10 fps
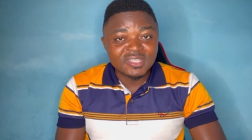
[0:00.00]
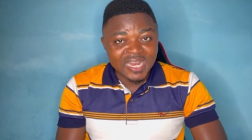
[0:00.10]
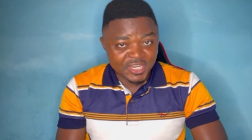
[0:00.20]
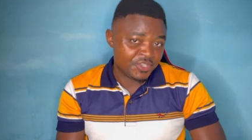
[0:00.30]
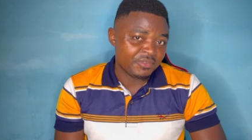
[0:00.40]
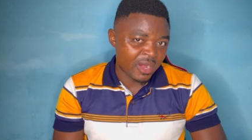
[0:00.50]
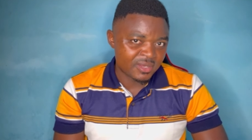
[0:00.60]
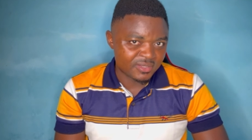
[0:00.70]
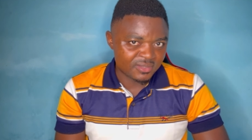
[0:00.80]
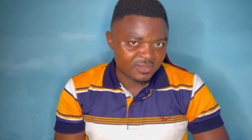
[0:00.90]

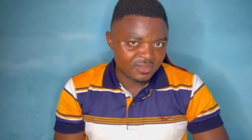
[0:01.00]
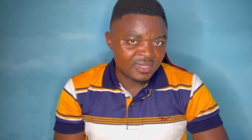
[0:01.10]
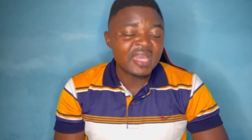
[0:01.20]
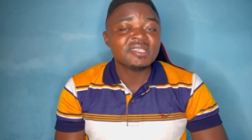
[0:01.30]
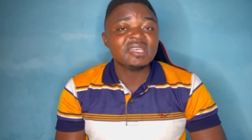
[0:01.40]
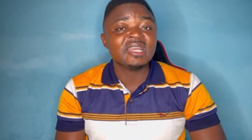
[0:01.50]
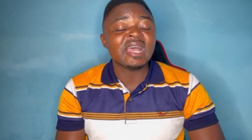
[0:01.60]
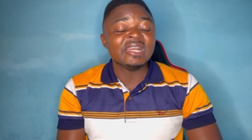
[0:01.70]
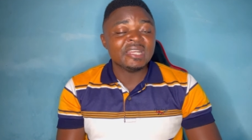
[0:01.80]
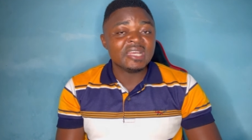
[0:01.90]
Nigerians, let's say
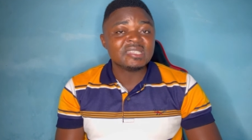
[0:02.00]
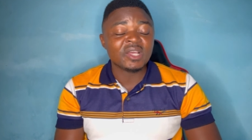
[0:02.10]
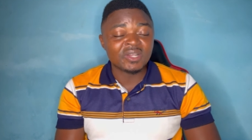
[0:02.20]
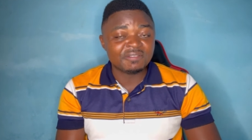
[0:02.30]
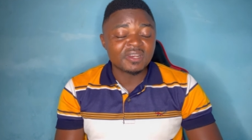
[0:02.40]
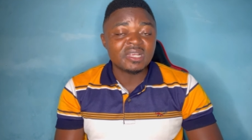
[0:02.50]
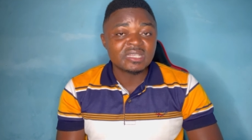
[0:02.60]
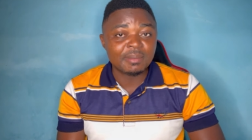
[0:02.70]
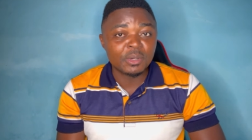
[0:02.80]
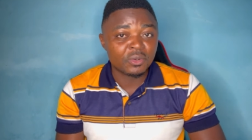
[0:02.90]
Ghanaians, South Africans,
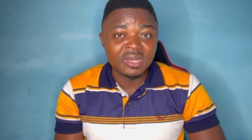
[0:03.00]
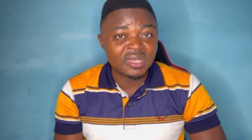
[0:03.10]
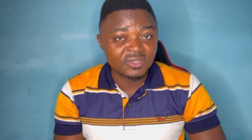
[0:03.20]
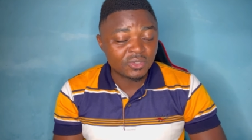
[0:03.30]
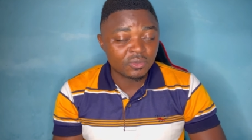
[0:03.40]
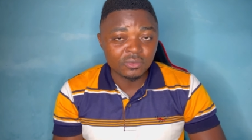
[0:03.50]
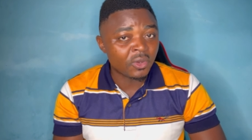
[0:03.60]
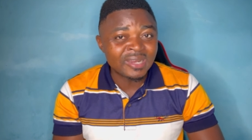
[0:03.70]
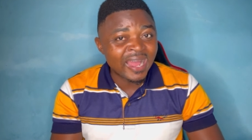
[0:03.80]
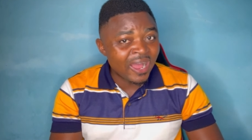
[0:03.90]
Cameroonians, you know,
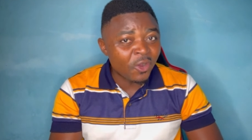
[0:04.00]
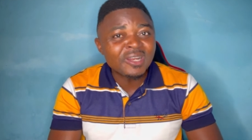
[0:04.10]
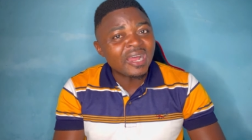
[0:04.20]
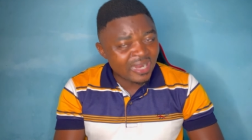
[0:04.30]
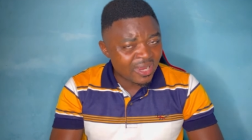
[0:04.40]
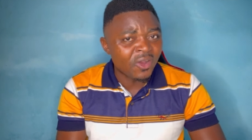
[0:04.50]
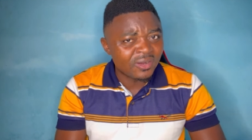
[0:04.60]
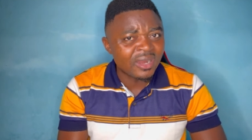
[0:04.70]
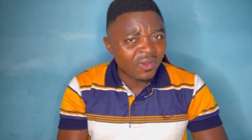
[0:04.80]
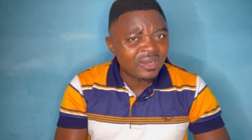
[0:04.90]
other
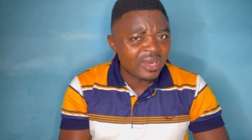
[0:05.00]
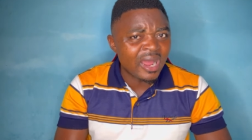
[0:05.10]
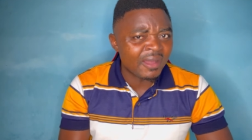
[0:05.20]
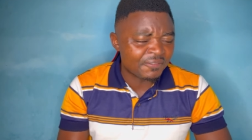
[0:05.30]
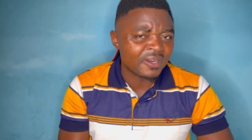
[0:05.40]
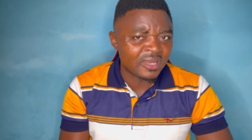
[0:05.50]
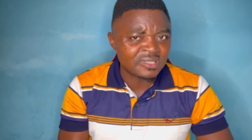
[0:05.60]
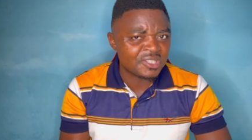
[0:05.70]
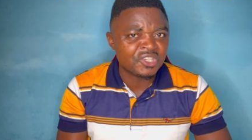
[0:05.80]
Africans in